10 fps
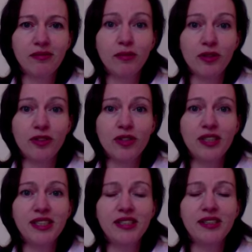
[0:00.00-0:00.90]
What are the
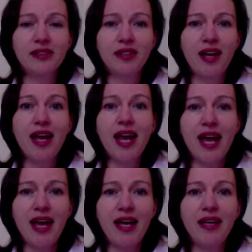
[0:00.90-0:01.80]
choices?
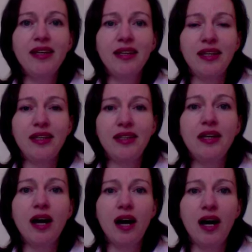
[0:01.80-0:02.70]
A,
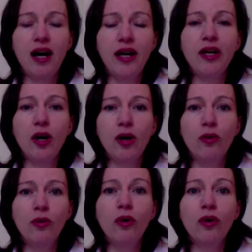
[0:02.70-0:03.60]
E, I,
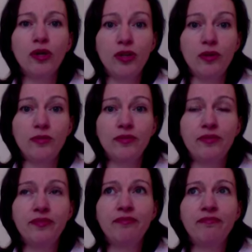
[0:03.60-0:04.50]
O, or U.
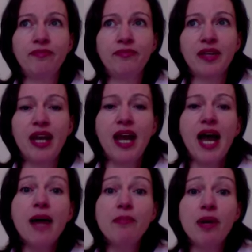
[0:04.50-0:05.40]

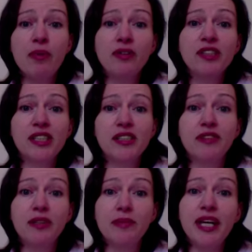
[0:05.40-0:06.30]
And by process
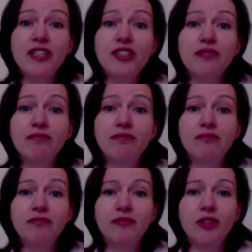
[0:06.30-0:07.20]
of elimination,
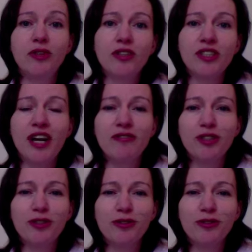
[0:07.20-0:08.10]
you're going to have
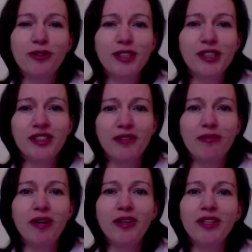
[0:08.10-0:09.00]
to go through this
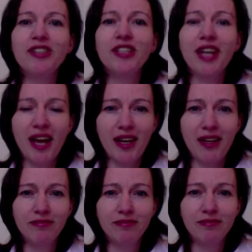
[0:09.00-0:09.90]
and find that it's an
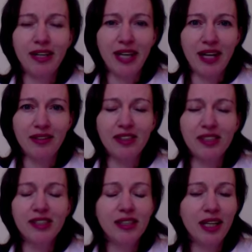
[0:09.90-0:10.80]
A. Again,
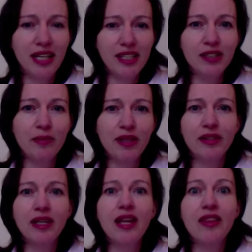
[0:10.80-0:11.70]
this isn't a lesson
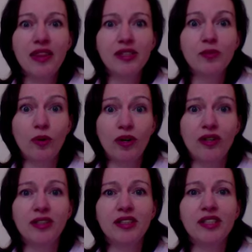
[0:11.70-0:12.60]
about this
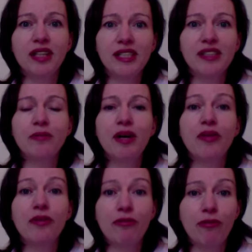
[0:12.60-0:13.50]
word, it's a lesson
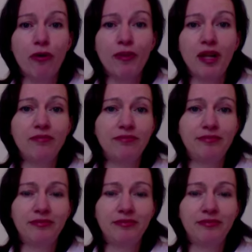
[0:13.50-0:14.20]
about the formula.